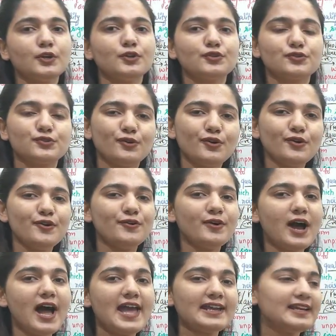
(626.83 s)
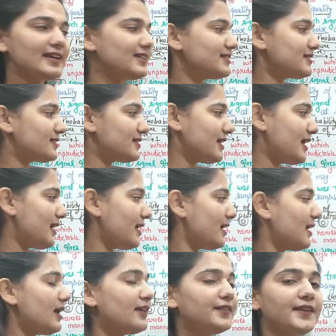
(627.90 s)
So I can say
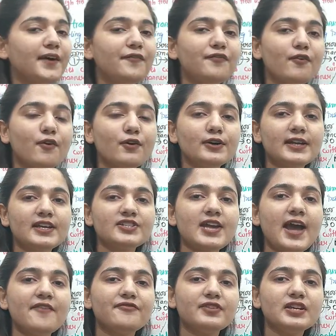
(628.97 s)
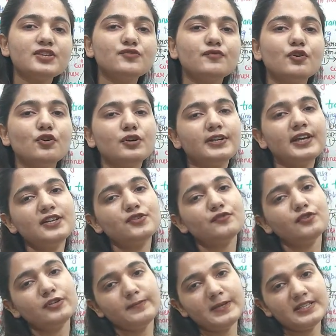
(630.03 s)
the voltage, average voltage
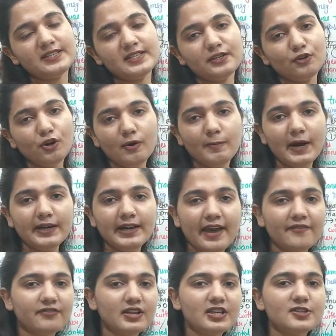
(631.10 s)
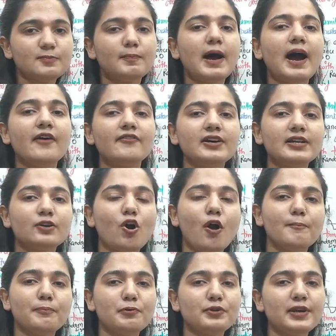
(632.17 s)
would be zero, but average power
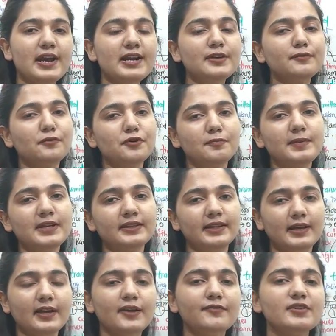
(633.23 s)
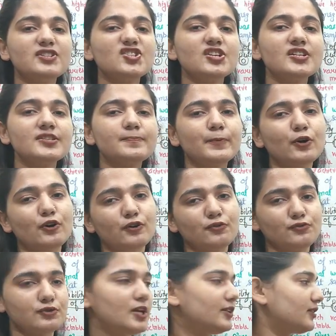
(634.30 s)
component would be there, which is
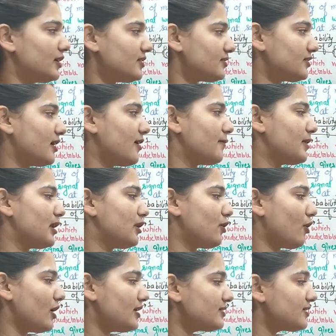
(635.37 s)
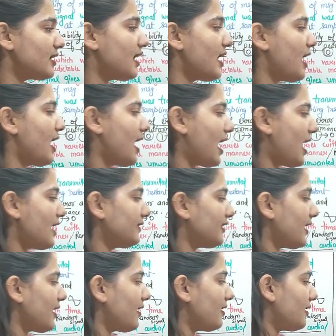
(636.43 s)
producing this thermal noise, and
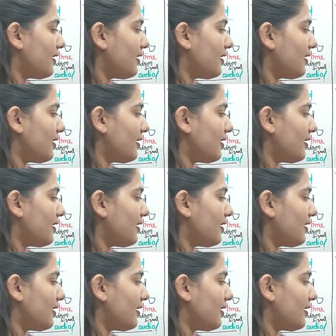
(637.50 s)
the